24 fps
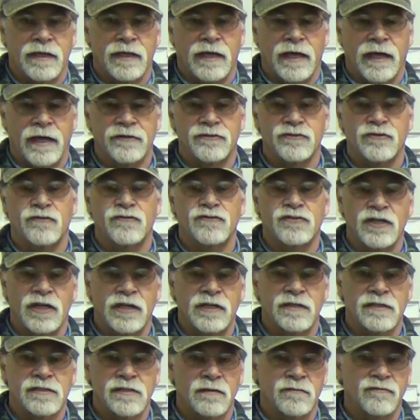As you've
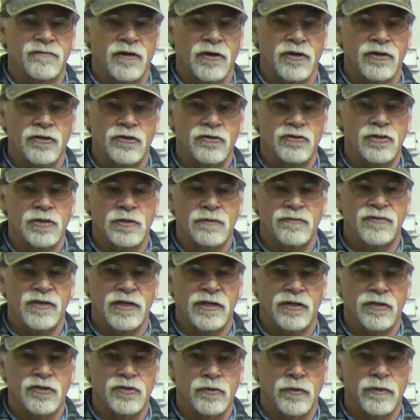seen in some of our YouTube
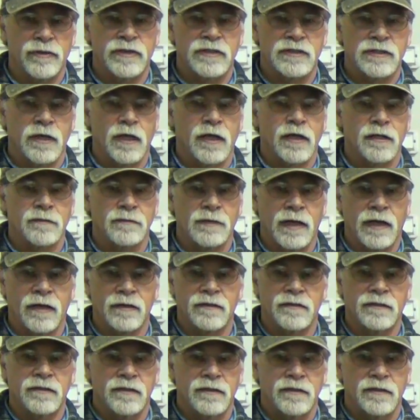videos, we talk
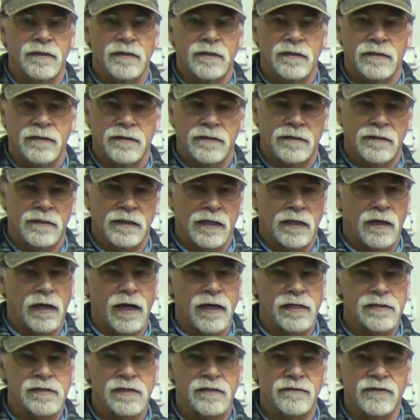about the
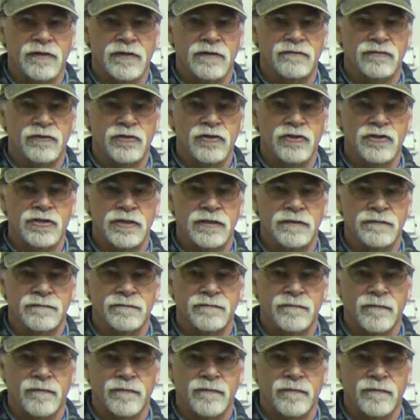cost of the conversion.